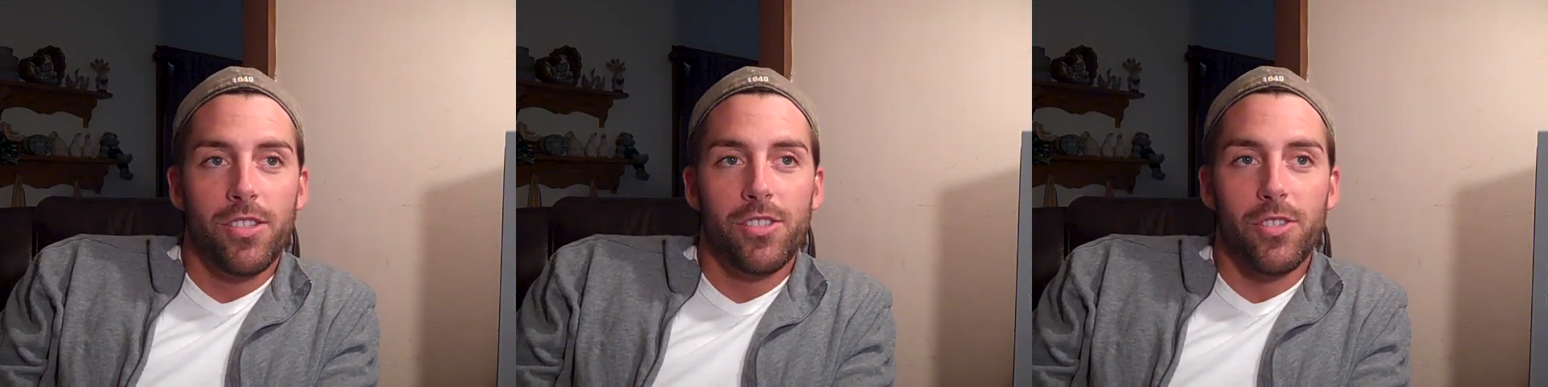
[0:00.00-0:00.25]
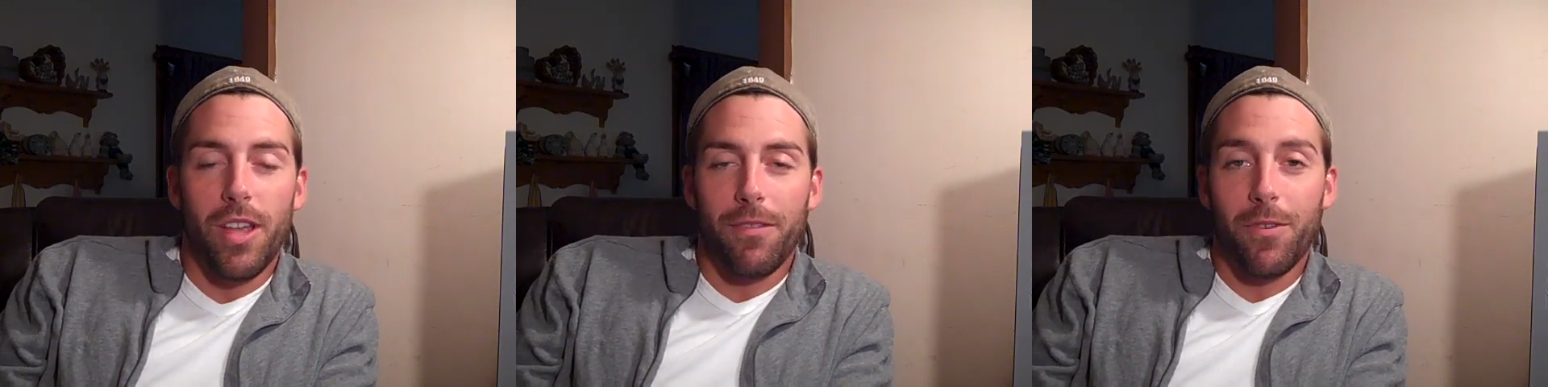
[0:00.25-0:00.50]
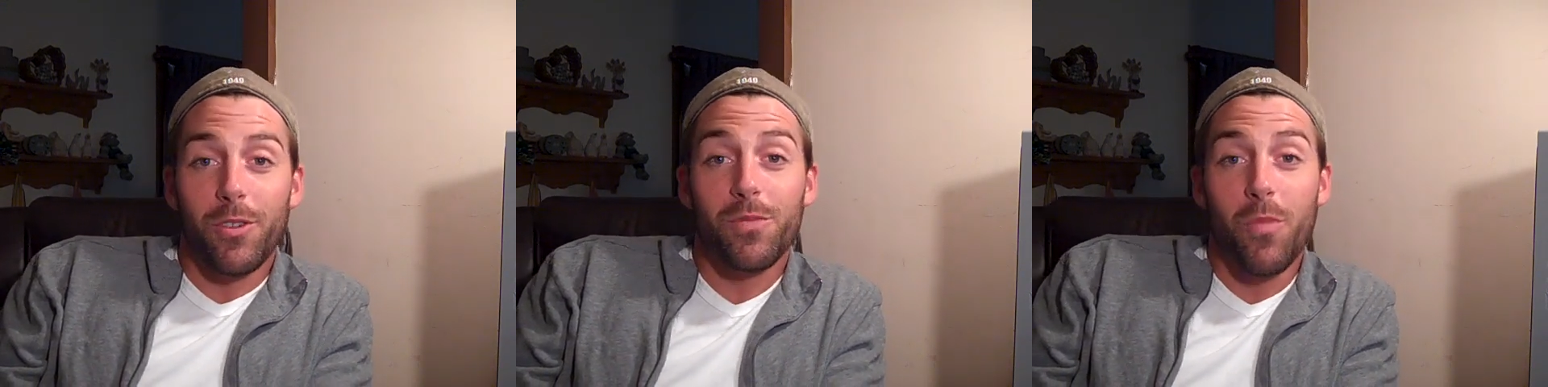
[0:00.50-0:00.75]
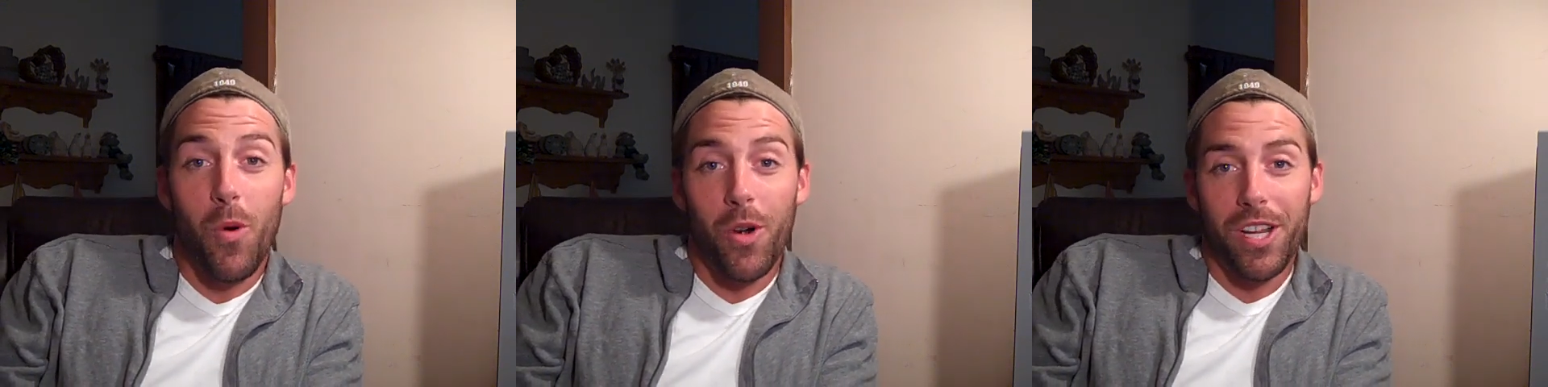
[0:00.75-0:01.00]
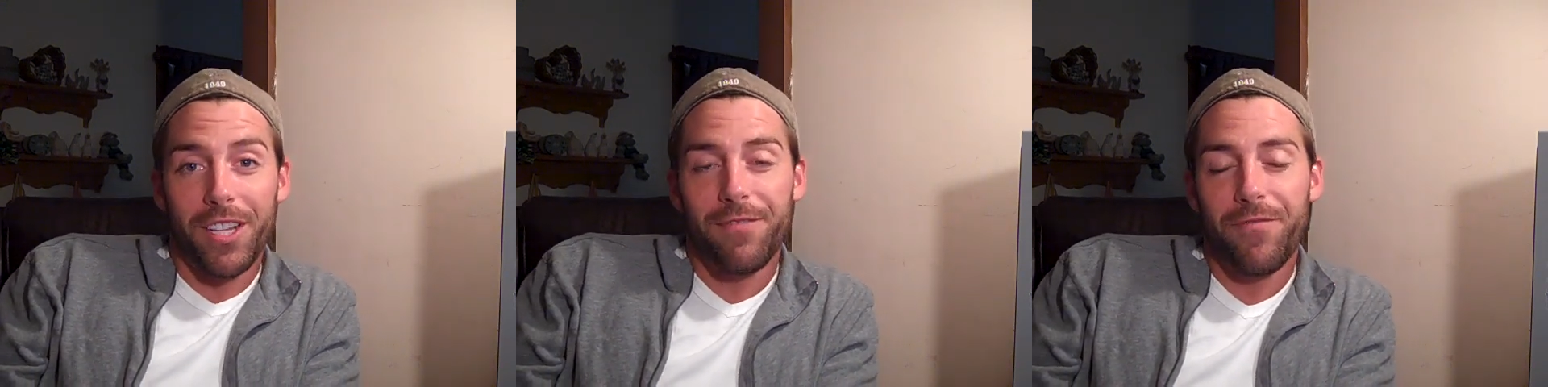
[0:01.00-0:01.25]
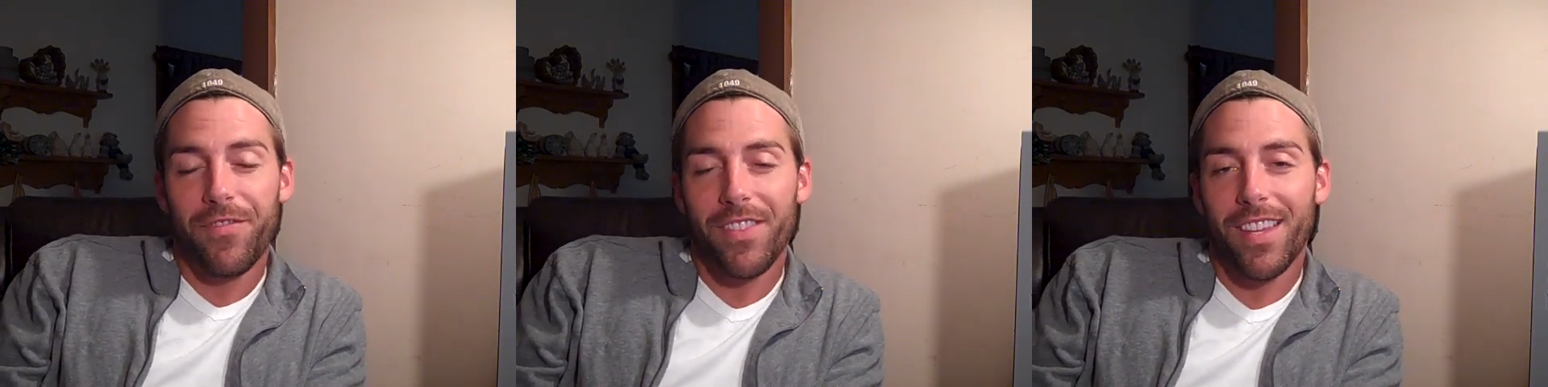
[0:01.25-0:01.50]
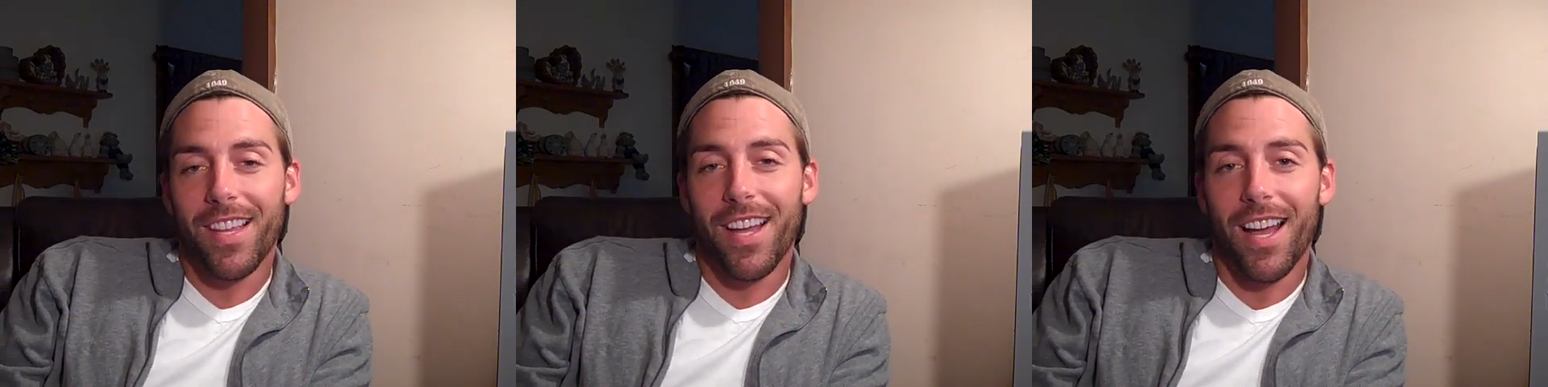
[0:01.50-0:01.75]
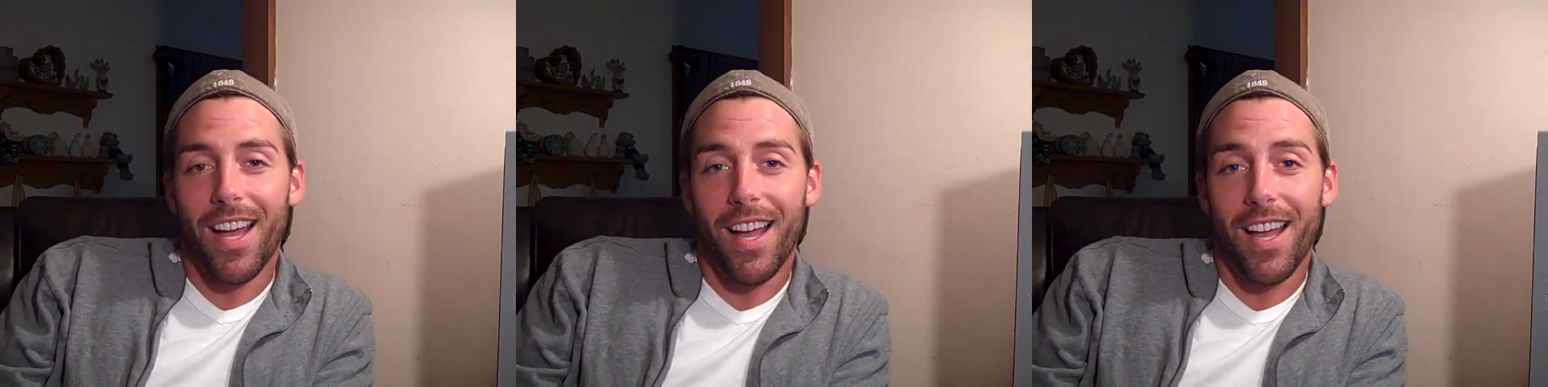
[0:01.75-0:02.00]
So that first morning,
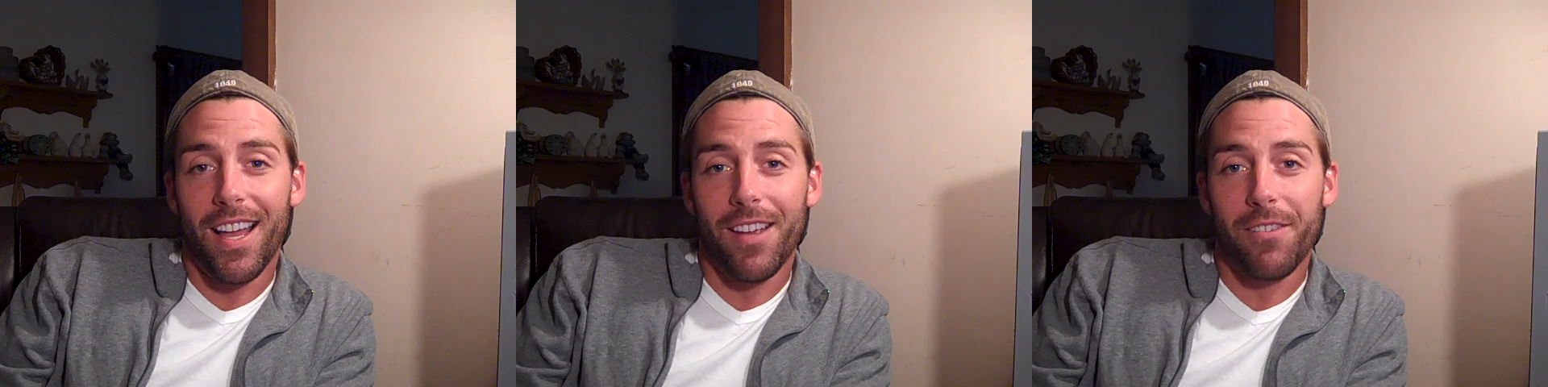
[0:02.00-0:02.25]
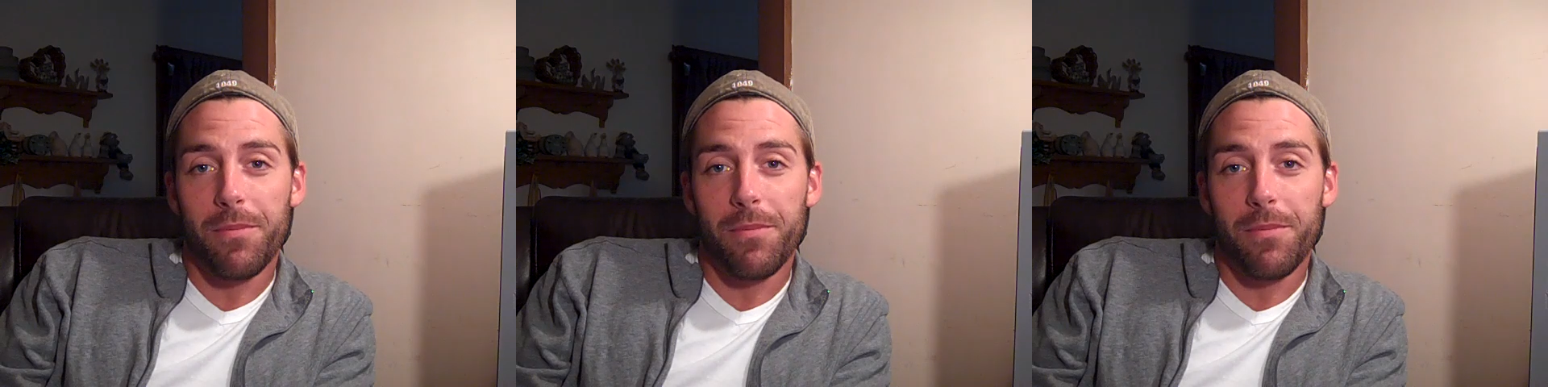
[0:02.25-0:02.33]
I